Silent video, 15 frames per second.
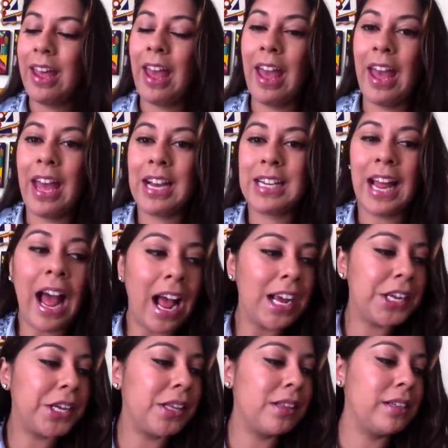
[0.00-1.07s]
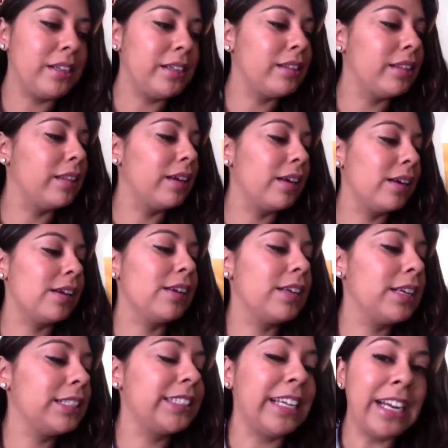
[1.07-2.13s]
And actually, the
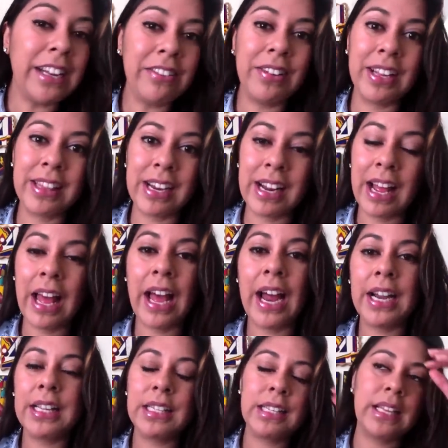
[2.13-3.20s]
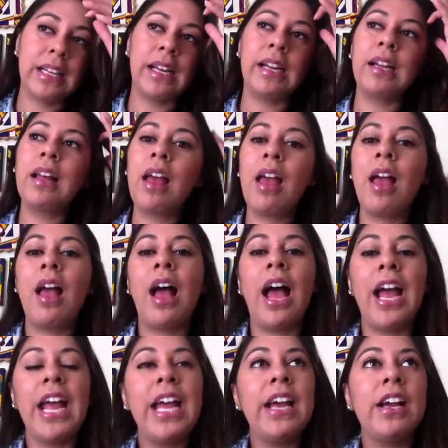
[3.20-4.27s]
side effect that it had is that
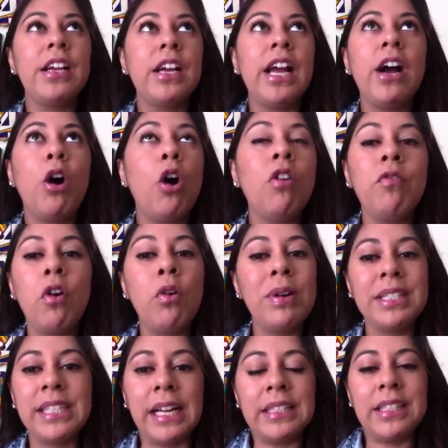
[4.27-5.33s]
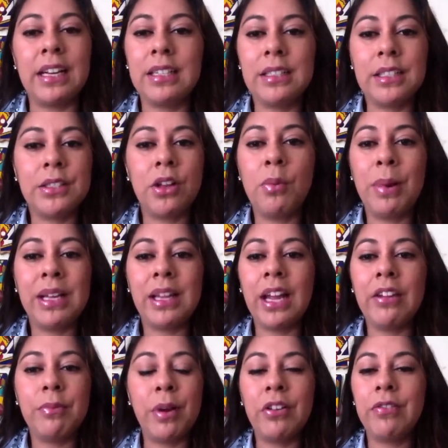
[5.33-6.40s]
I've always had sinuses all my
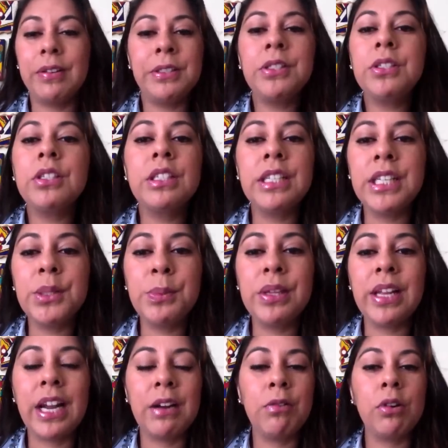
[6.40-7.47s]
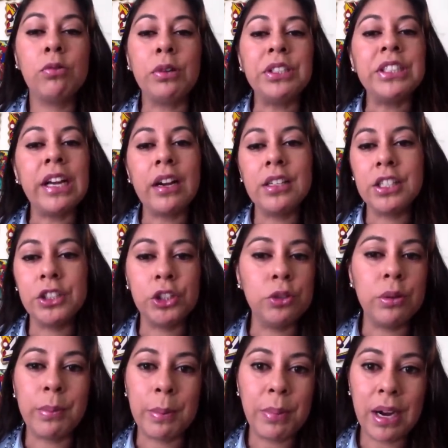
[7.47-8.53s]
life. My friends used to tease me that I would always carry tissue
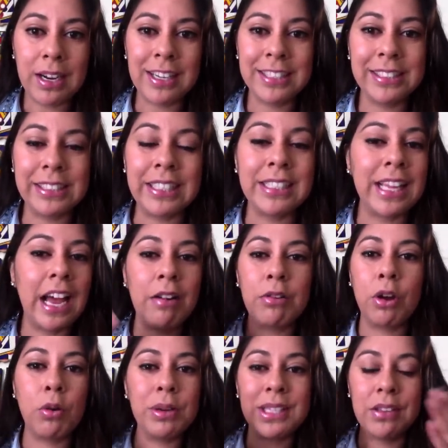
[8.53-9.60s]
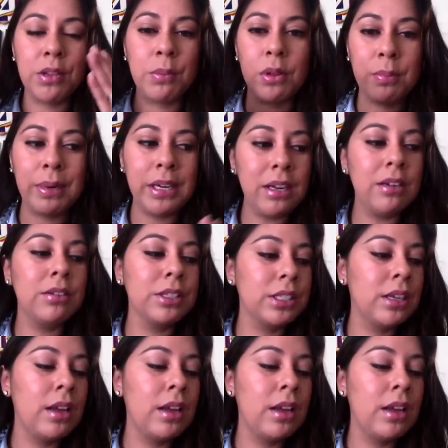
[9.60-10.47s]
in my pockets because I would always have to blow my nose.